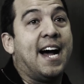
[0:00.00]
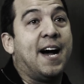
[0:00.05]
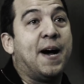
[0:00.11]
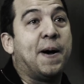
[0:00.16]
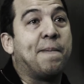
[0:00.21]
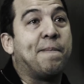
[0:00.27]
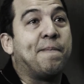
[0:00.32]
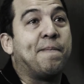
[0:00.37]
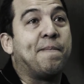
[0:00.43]

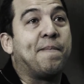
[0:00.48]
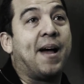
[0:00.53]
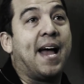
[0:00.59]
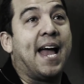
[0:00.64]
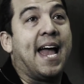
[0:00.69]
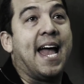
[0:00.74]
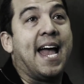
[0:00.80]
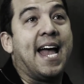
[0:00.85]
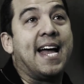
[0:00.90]

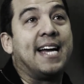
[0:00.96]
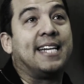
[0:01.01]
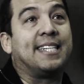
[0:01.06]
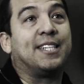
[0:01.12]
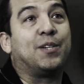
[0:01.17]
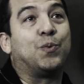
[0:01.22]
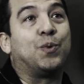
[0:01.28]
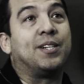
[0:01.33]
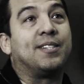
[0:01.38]
um,
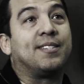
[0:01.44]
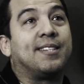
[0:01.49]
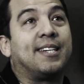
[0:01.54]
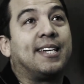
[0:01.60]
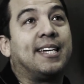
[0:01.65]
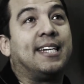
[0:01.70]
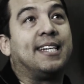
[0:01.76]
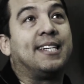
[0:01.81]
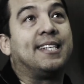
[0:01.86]
and it was
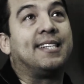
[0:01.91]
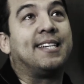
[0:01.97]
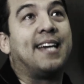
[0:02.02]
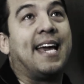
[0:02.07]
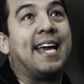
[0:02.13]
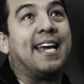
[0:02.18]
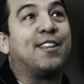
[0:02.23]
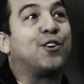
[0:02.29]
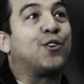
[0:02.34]

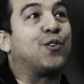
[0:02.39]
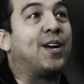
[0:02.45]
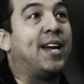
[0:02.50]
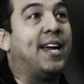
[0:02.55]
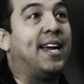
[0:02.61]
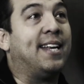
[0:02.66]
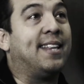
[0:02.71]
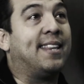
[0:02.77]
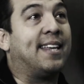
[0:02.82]
in eighth
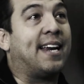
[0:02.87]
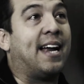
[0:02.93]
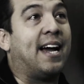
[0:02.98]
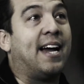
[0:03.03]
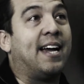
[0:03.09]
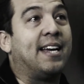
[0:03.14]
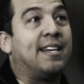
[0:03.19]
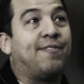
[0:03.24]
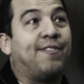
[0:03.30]
grade that
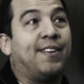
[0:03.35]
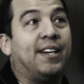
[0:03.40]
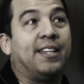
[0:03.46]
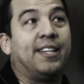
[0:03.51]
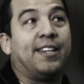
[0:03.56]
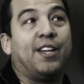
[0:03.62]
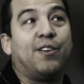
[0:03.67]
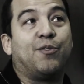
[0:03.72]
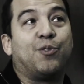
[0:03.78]
I
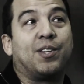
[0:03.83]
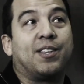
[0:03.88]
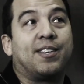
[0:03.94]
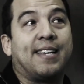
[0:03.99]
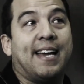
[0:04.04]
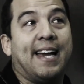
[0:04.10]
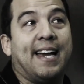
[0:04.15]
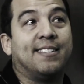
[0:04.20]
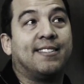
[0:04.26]
fell in love with
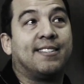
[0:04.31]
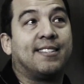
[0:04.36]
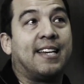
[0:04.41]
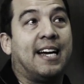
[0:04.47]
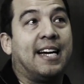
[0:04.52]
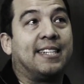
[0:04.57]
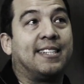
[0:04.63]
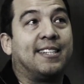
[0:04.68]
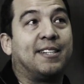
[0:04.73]
dance.
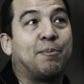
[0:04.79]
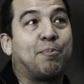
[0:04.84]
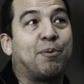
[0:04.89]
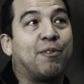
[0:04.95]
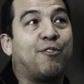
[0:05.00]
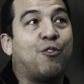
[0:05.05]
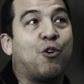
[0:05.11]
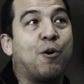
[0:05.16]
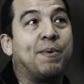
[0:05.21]
I did a
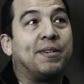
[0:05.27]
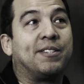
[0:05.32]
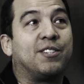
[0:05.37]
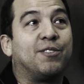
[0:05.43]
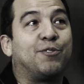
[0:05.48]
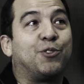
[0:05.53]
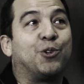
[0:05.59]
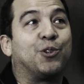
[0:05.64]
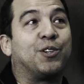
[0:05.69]

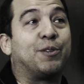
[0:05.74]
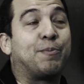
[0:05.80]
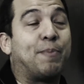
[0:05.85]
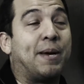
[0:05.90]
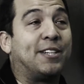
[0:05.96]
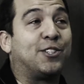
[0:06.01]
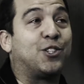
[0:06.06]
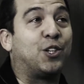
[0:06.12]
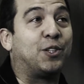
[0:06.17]
performance of You're a Good
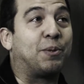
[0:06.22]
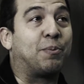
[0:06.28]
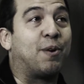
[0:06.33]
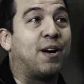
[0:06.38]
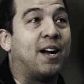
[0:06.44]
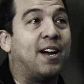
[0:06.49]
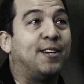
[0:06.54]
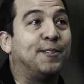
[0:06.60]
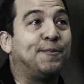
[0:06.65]
Man, Charlie
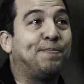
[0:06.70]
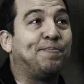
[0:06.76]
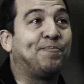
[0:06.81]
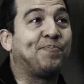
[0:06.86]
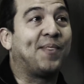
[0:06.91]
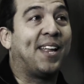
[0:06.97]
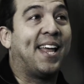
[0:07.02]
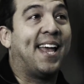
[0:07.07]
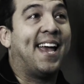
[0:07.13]

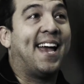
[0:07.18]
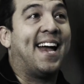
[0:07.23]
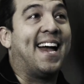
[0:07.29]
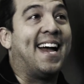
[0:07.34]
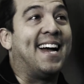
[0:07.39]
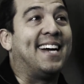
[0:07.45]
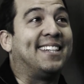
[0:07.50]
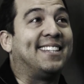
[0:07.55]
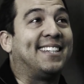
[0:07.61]
Brown,
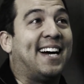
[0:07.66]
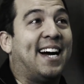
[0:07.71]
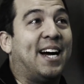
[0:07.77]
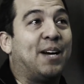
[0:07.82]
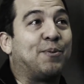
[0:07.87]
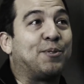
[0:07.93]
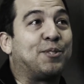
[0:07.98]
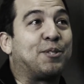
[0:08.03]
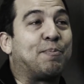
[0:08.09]
and
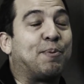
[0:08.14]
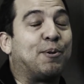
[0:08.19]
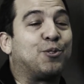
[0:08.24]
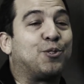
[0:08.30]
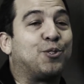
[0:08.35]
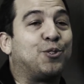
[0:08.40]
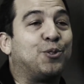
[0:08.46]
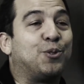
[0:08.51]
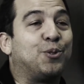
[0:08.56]
I was
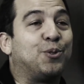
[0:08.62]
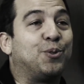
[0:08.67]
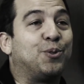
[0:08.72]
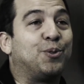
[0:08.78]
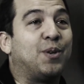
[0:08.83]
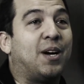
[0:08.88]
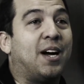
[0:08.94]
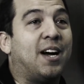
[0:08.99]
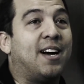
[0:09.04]
supposed
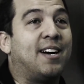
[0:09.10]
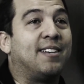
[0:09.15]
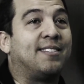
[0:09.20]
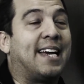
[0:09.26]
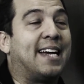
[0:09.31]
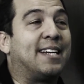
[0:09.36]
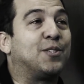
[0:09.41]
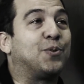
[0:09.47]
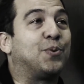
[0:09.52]
to uh,
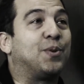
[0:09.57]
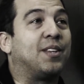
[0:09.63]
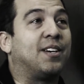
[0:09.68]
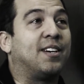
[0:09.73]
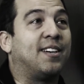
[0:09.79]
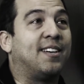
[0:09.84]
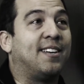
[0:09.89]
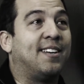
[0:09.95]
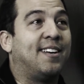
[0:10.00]
dance with
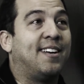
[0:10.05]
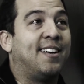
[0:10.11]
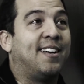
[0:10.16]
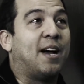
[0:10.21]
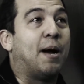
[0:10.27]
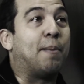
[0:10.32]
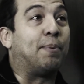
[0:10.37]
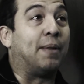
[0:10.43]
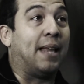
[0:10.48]
a,
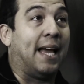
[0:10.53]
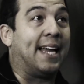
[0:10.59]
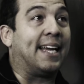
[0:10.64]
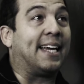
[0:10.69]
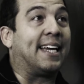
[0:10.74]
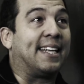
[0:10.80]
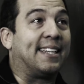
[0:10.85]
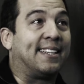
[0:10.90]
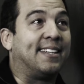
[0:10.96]
a
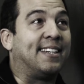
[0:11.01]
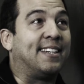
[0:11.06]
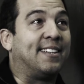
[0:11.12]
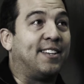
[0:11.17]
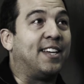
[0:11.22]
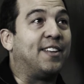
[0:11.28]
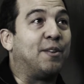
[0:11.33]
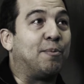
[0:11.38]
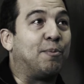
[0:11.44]
blanket
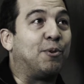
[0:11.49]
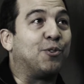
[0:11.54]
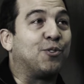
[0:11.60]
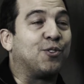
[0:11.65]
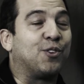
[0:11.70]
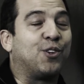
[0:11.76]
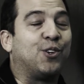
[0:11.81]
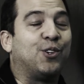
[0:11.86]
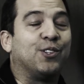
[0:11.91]
in, in the
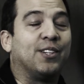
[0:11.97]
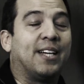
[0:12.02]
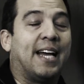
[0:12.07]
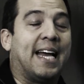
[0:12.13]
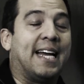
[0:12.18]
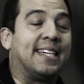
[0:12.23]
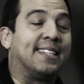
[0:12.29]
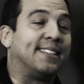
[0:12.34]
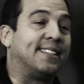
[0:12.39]
musical,
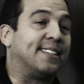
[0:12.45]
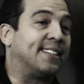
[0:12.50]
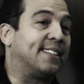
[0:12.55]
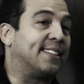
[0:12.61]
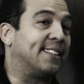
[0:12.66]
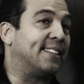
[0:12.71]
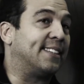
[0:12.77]
and